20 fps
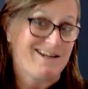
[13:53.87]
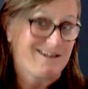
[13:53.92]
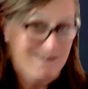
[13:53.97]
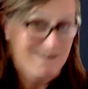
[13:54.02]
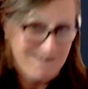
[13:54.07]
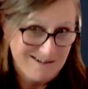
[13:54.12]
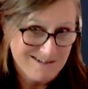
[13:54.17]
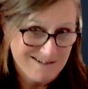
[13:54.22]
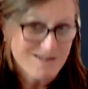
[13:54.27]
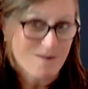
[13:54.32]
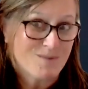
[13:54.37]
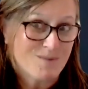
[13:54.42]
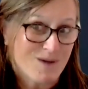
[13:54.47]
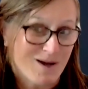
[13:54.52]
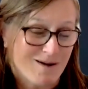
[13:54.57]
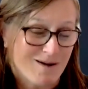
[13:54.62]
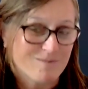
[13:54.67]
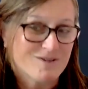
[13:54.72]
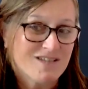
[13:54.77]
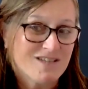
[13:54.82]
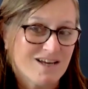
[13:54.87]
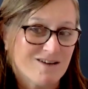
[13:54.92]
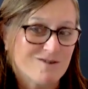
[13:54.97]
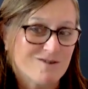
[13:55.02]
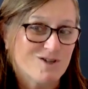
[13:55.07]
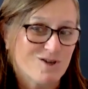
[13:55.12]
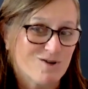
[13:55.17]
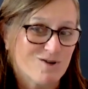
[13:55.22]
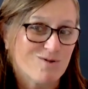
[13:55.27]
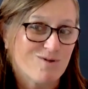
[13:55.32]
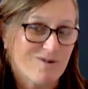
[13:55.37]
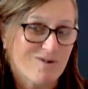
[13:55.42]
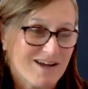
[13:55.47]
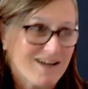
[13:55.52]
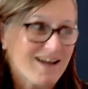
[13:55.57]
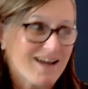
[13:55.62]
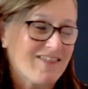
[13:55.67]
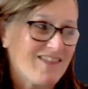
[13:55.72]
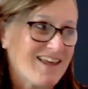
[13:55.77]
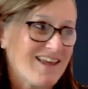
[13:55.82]
and sometimes tells you
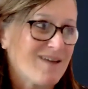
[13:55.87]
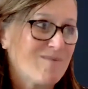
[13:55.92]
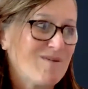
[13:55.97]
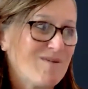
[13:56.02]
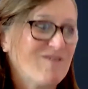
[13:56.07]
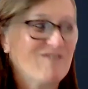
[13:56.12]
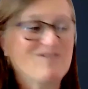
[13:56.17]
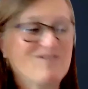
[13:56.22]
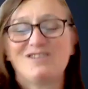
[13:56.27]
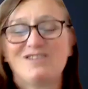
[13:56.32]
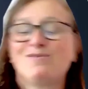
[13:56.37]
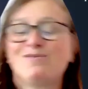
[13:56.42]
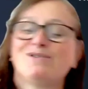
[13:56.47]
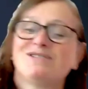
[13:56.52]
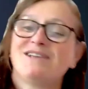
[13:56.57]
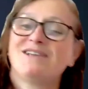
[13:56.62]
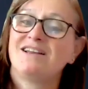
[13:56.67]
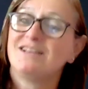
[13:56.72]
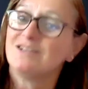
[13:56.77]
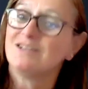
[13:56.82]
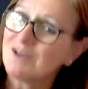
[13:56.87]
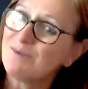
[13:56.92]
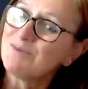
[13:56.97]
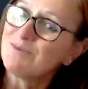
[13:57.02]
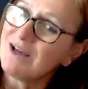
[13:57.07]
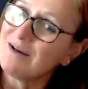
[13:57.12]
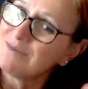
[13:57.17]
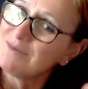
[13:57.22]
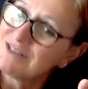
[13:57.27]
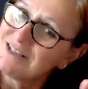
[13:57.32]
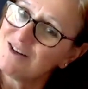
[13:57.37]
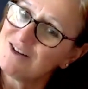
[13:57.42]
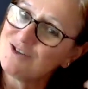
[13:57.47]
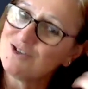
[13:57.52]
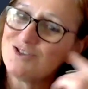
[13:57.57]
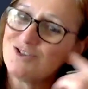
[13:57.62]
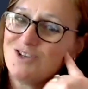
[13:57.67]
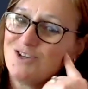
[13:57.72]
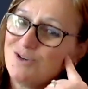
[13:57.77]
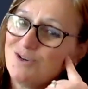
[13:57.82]
they can be 50%, and sometimes
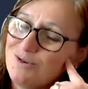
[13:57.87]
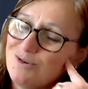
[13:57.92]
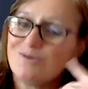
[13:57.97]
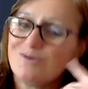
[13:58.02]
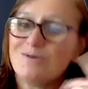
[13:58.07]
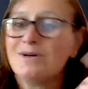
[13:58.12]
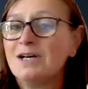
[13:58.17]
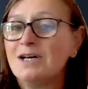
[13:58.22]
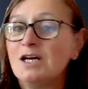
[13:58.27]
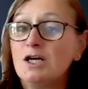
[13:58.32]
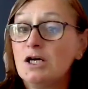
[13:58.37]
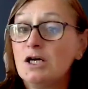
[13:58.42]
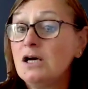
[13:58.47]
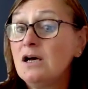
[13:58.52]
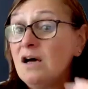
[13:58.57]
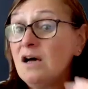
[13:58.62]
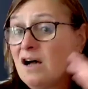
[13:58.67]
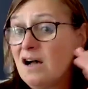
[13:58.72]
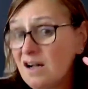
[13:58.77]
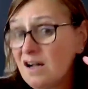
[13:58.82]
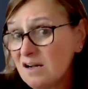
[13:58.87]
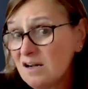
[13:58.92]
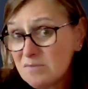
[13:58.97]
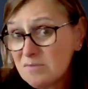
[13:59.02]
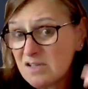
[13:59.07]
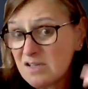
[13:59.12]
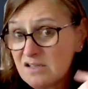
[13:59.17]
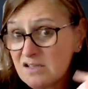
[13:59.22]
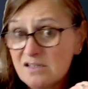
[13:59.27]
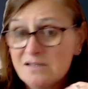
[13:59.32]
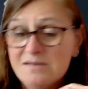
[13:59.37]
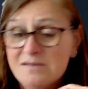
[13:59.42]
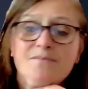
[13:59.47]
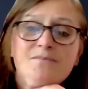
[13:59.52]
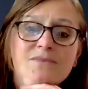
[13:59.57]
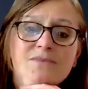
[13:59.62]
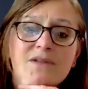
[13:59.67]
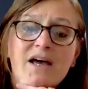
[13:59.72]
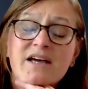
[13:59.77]
tells you, I'm good,